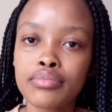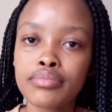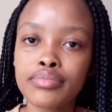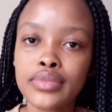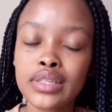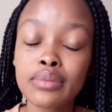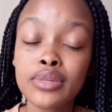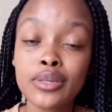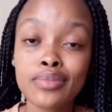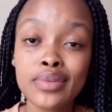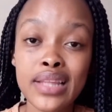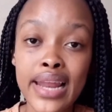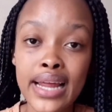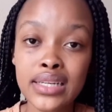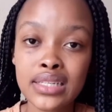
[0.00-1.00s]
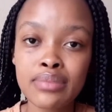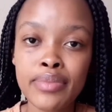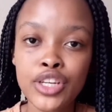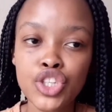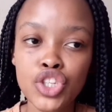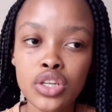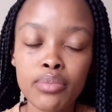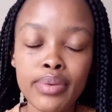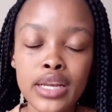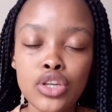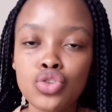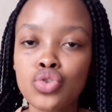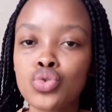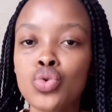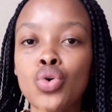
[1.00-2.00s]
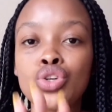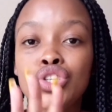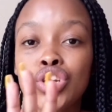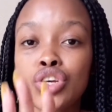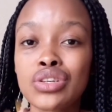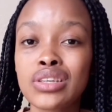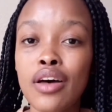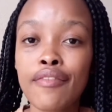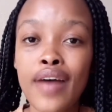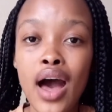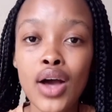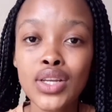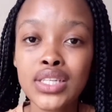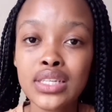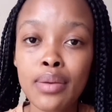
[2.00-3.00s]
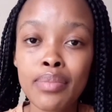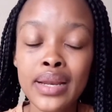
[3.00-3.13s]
symptoms that I did mention, please do go check yourself out.